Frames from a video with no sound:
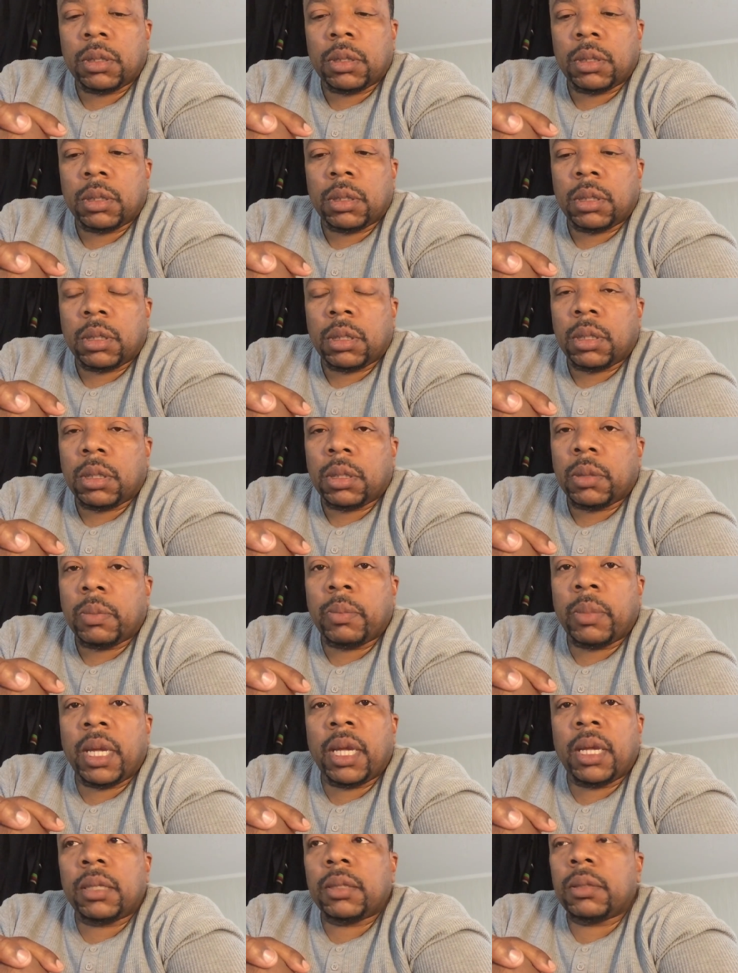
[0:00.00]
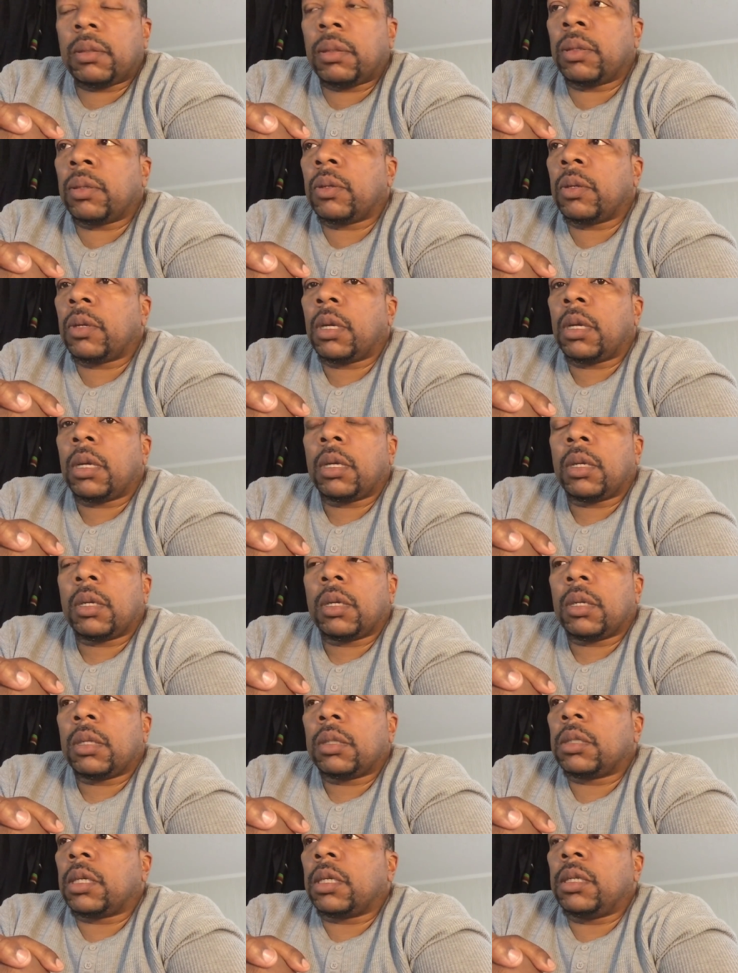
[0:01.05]
Man, the
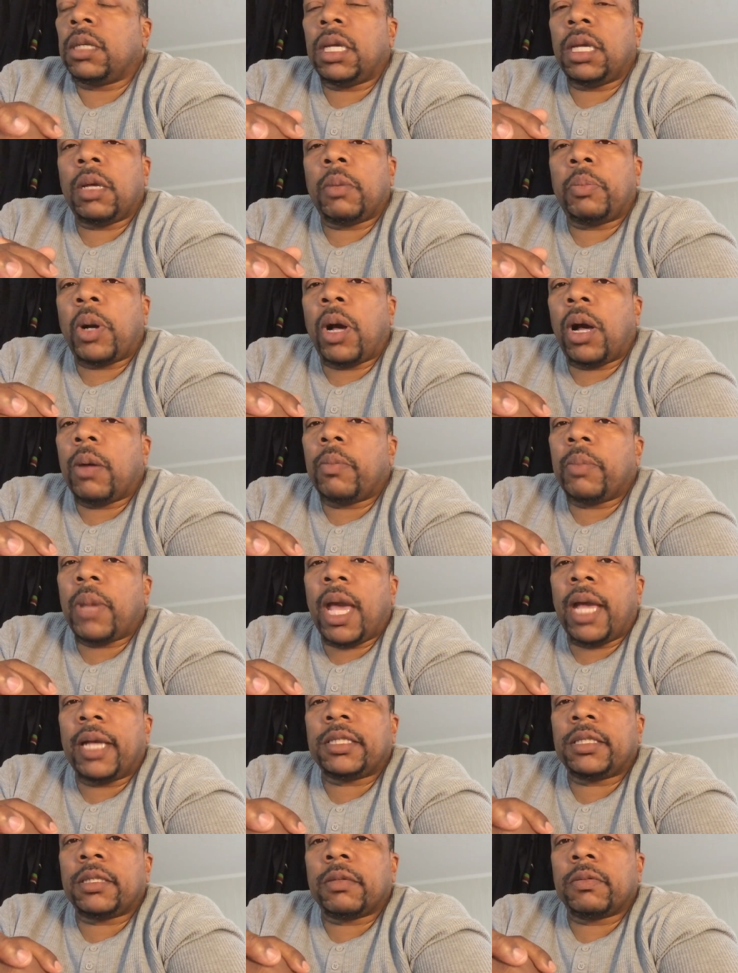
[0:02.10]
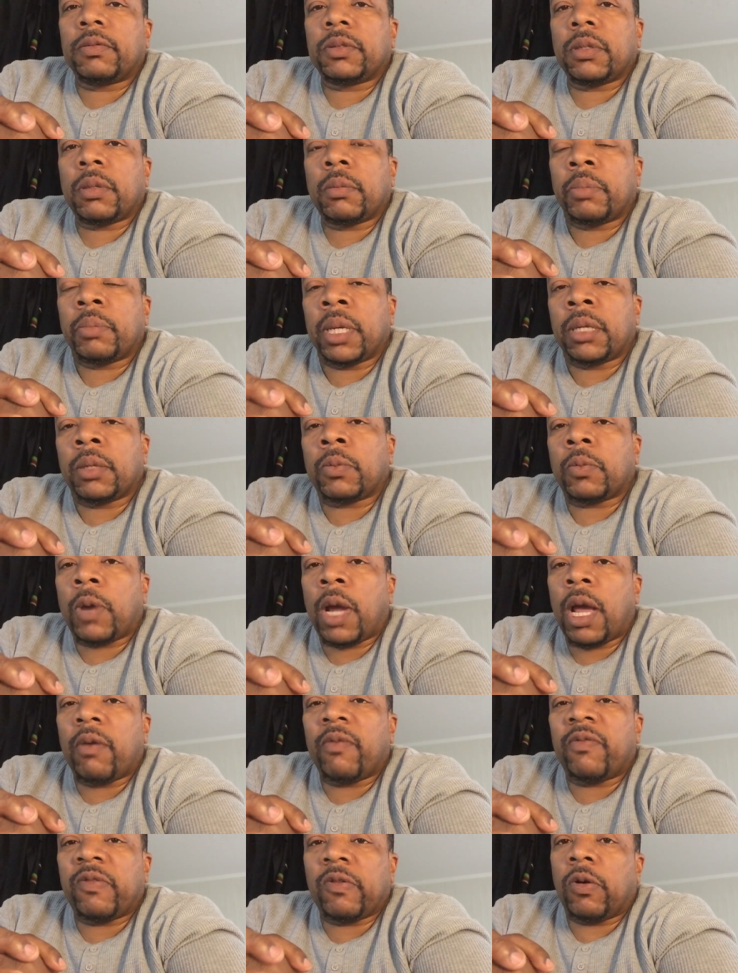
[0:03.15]
Neopalm master been around for a
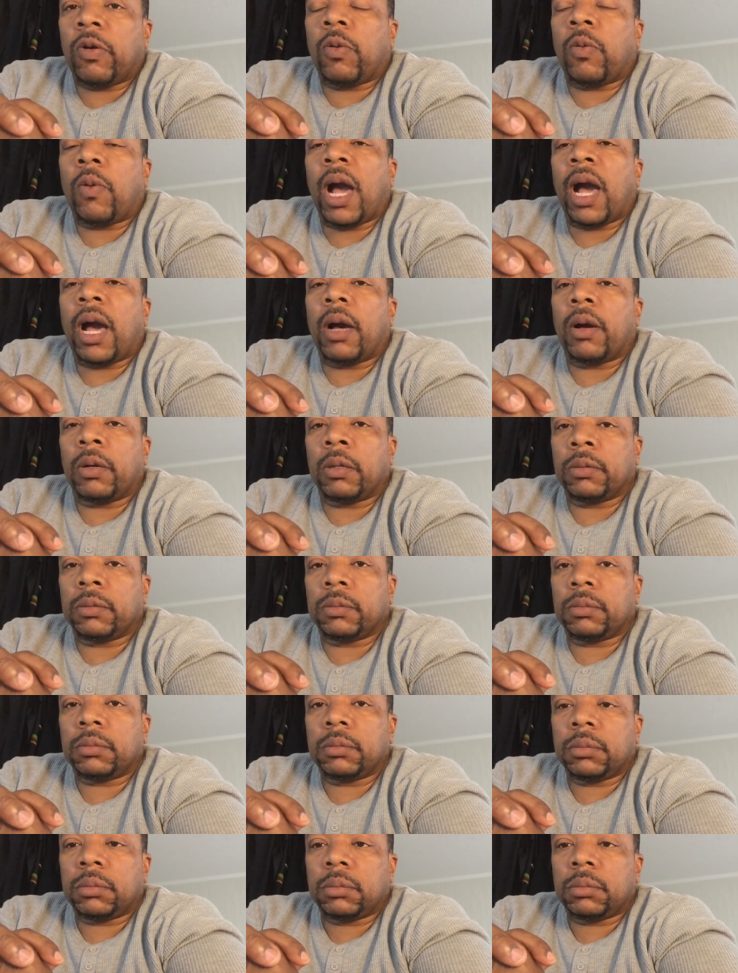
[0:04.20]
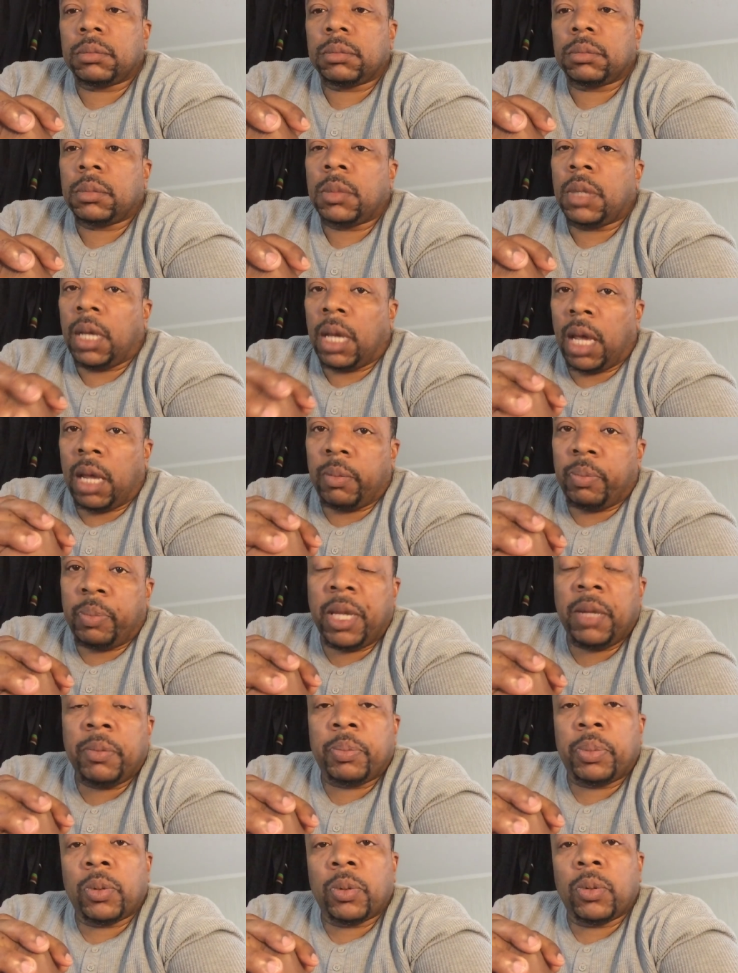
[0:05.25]
while. And people
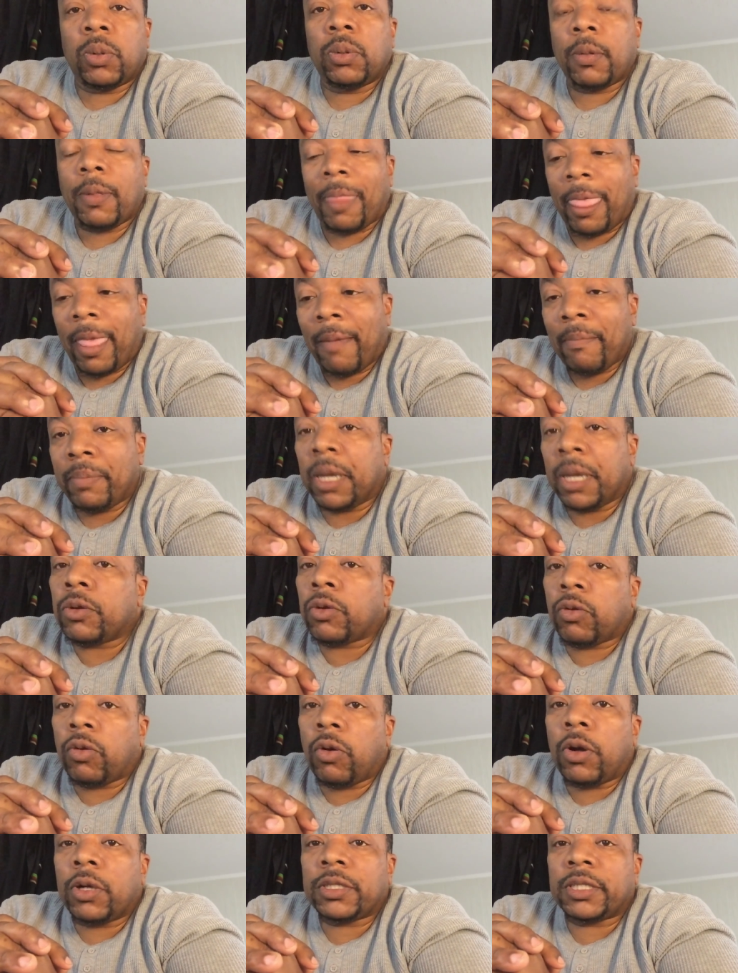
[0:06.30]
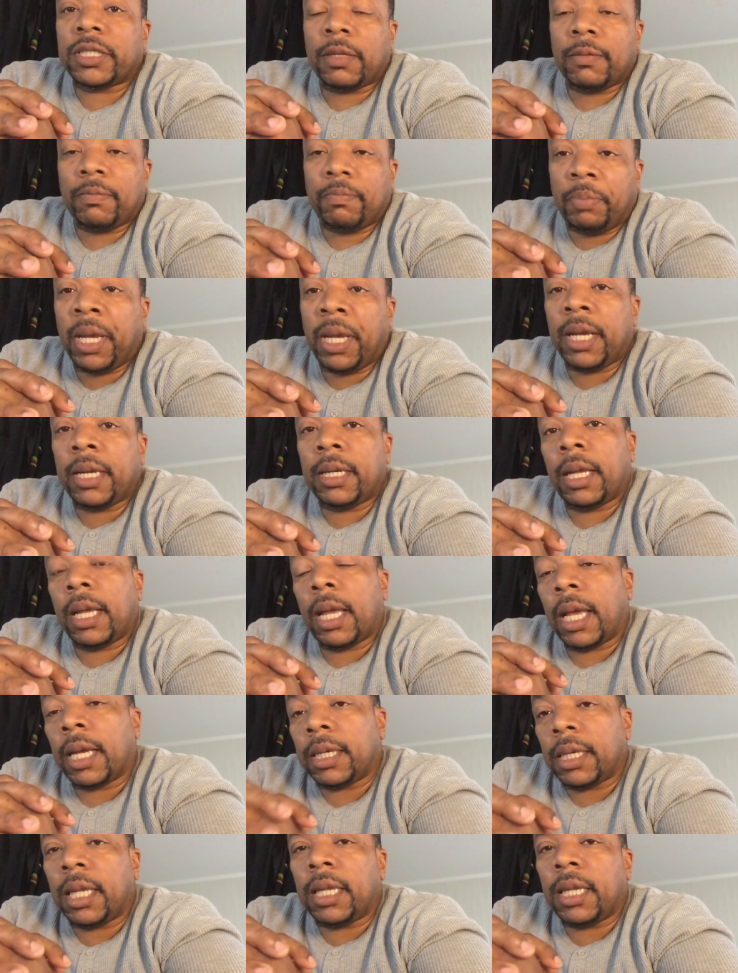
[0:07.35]
been crossing Pitt and
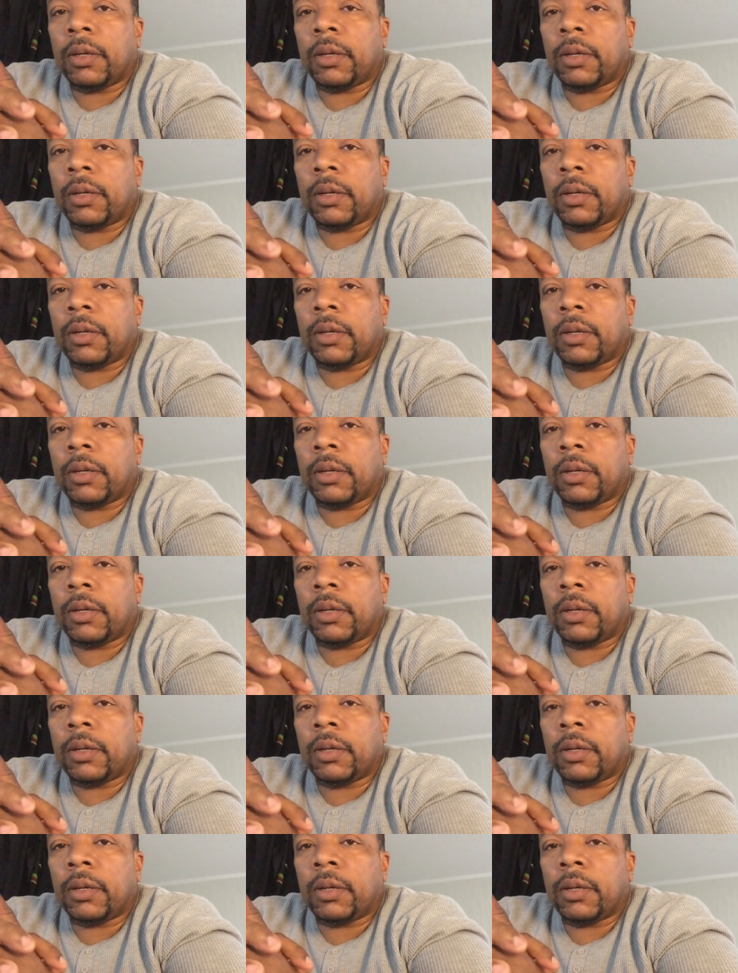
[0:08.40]
Neo.